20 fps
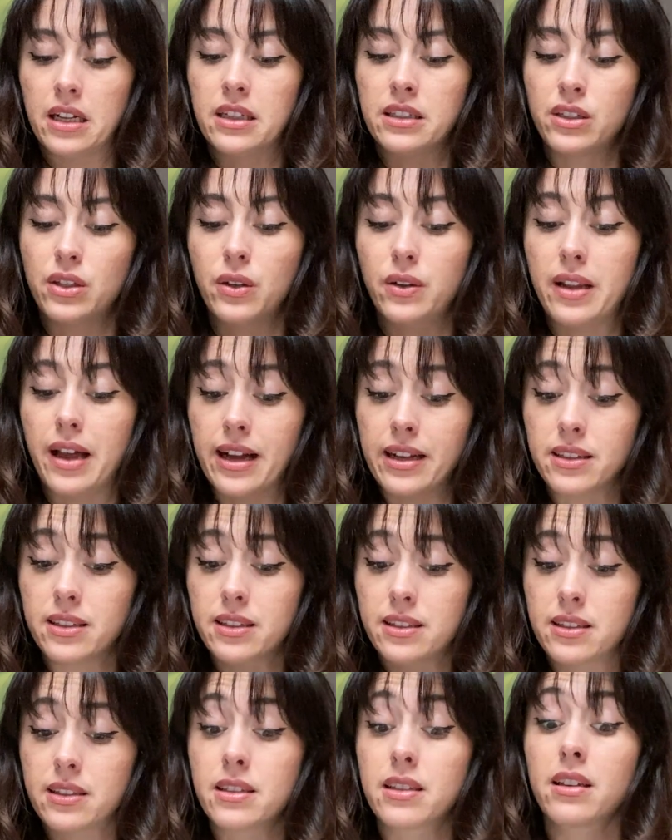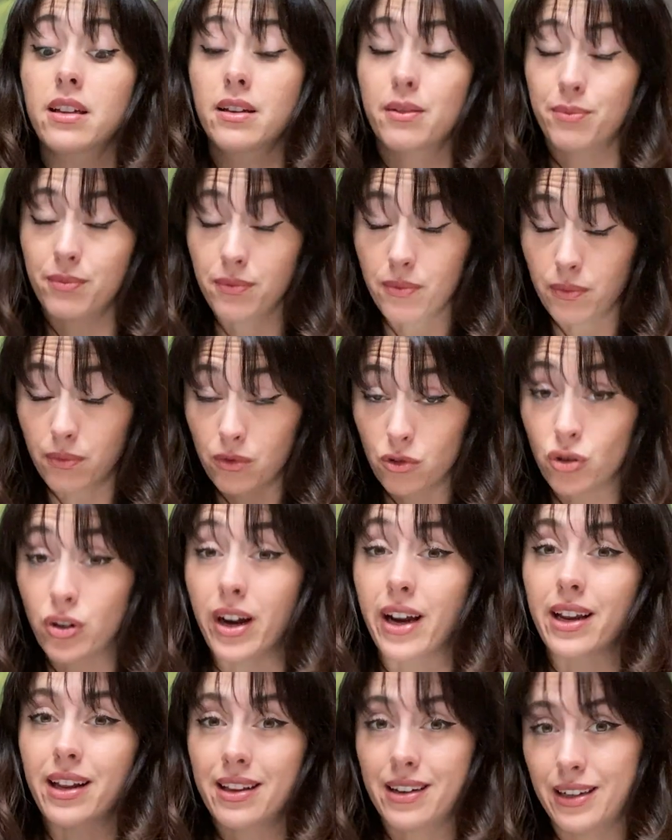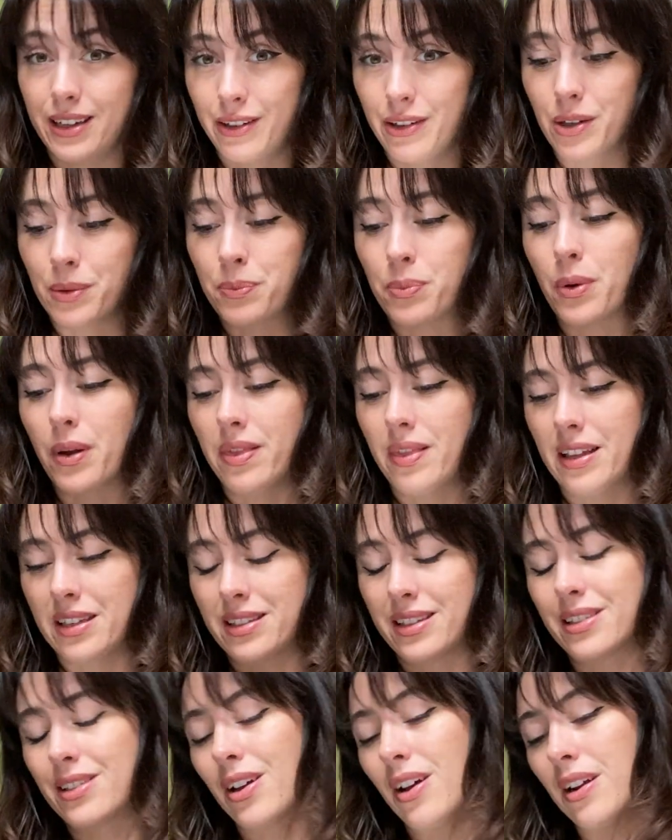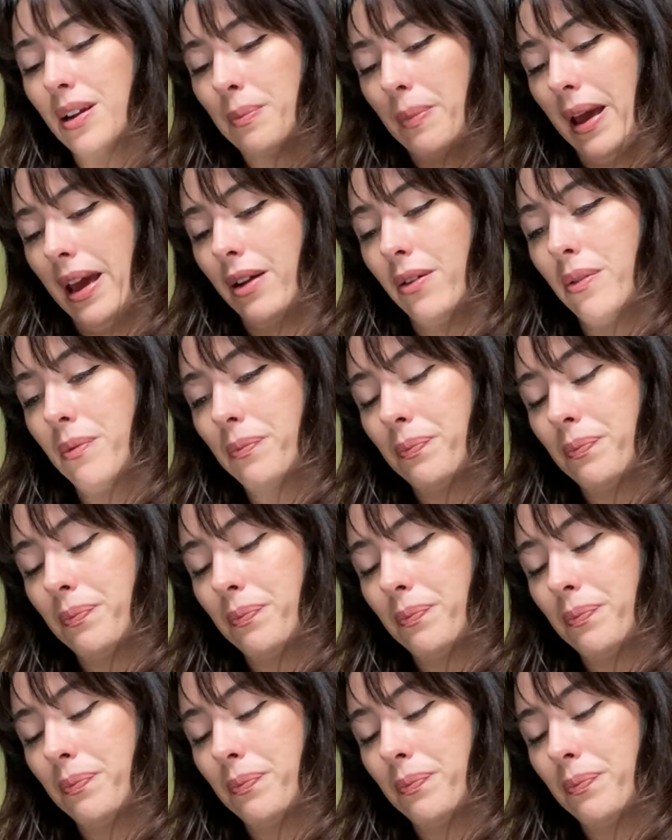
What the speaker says: So let's try and clear up what this is all about.